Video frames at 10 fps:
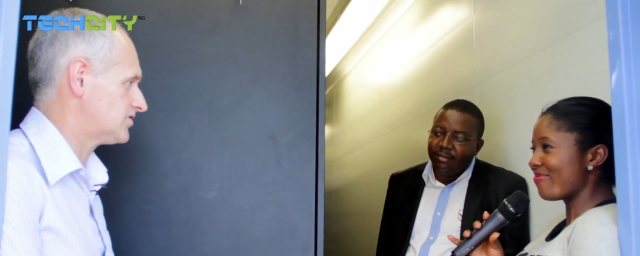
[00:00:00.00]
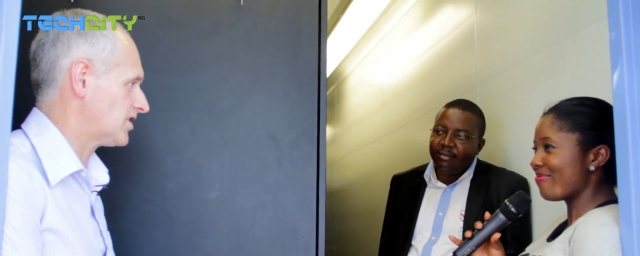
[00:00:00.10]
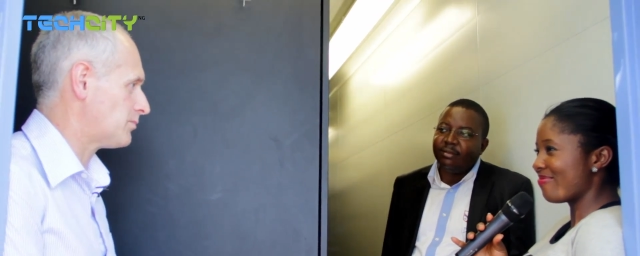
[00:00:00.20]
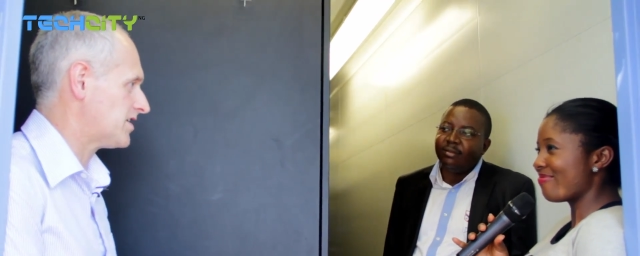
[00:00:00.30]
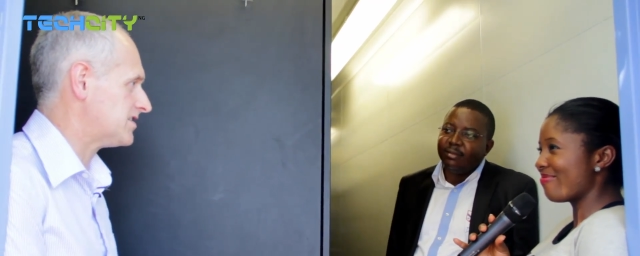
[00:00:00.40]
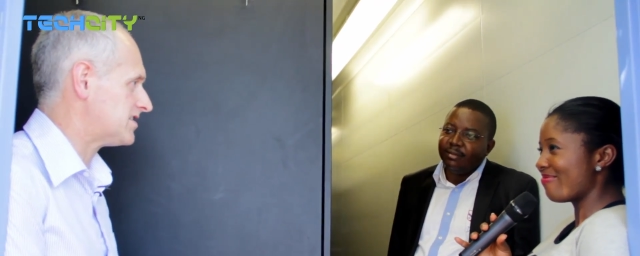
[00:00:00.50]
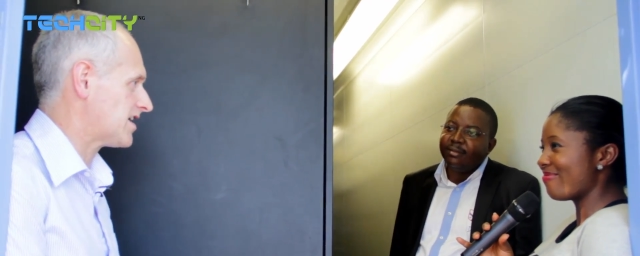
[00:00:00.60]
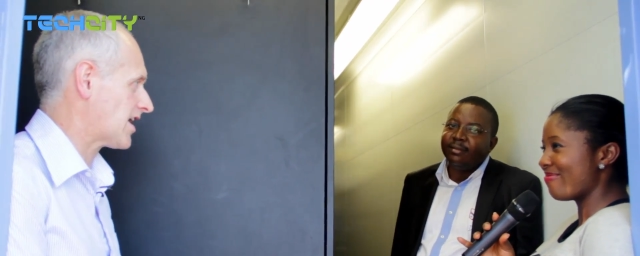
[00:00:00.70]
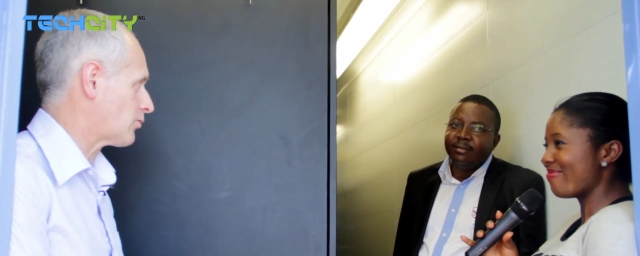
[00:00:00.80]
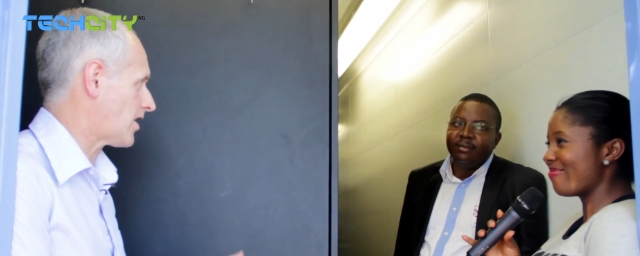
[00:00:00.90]
Speaker 1: done a bit of
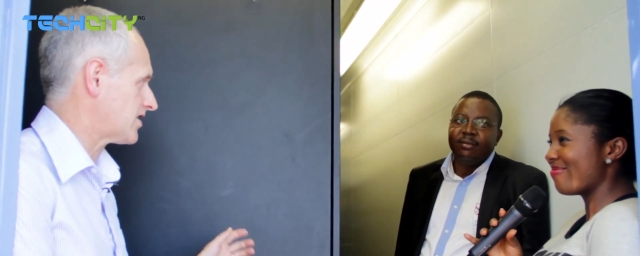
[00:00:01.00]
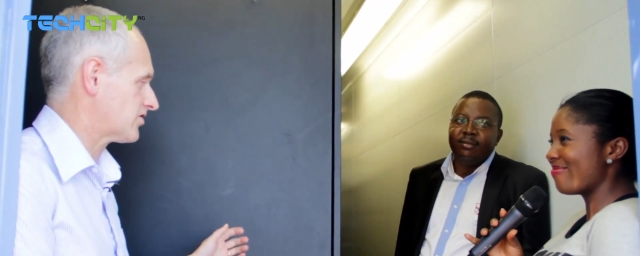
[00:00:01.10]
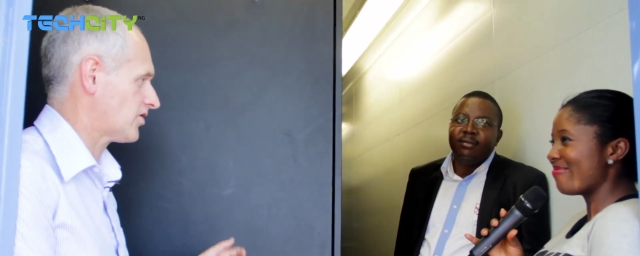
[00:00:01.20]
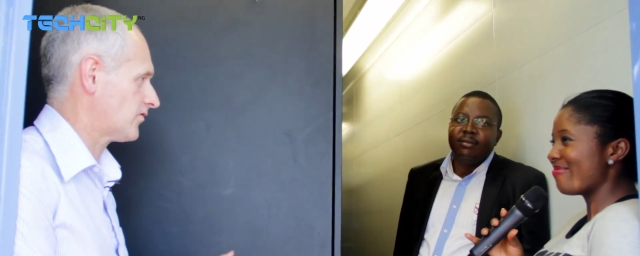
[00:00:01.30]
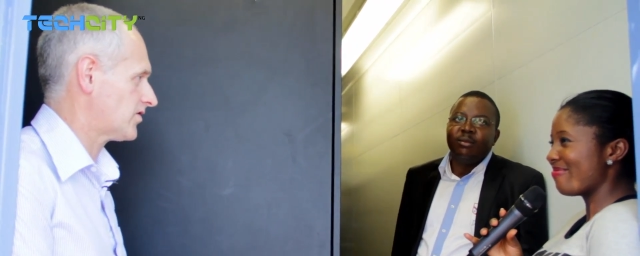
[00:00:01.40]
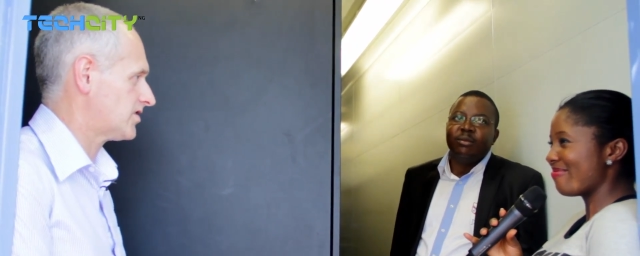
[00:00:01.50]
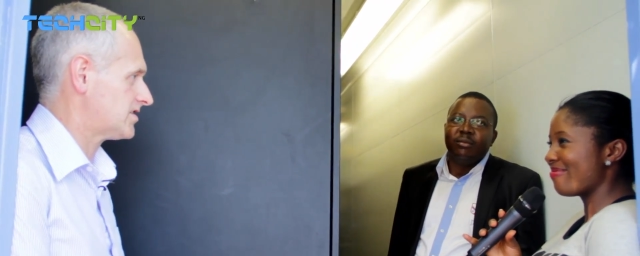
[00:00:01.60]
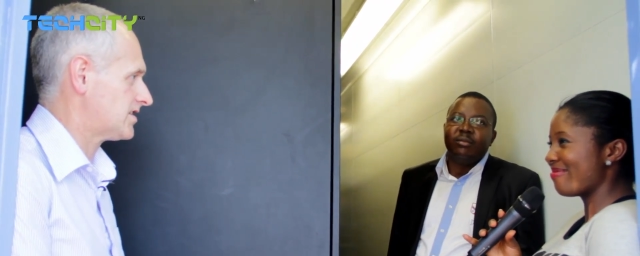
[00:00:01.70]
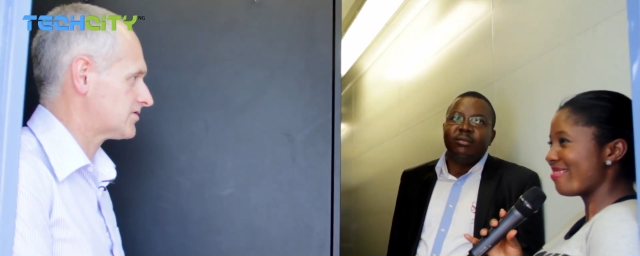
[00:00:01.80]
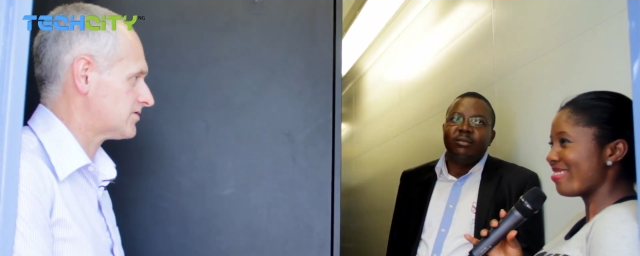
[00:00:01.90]
DIY and
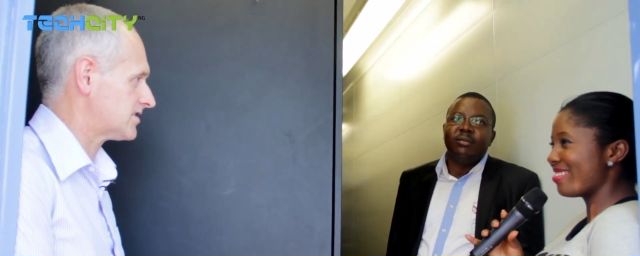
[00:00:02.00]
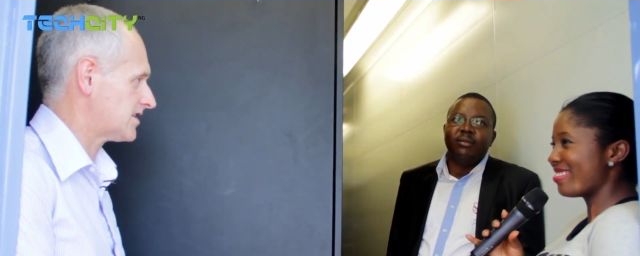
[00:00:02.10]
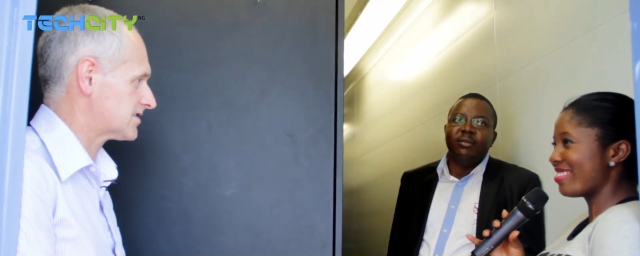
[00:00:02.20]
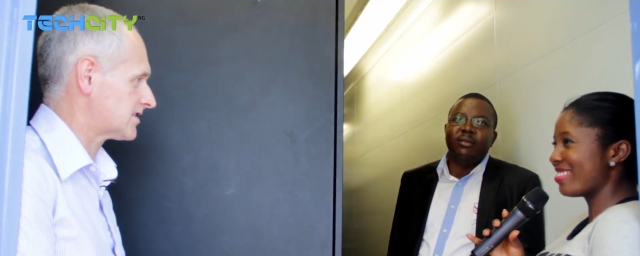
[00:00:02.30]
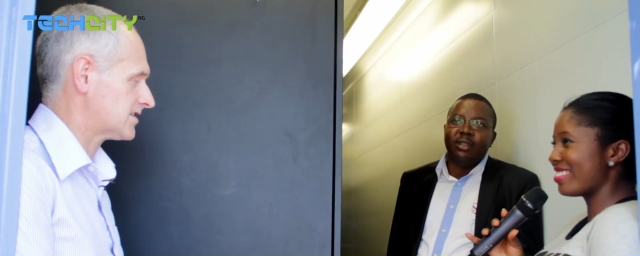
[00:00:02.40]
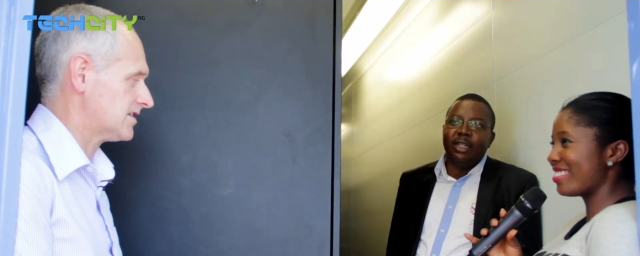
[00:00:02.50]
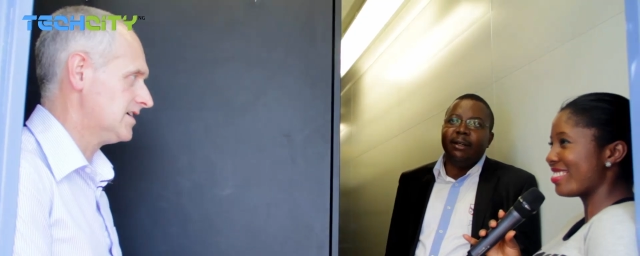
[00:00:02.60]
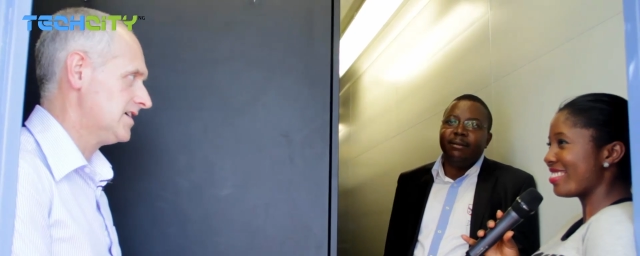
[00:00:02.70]
converted into a data center.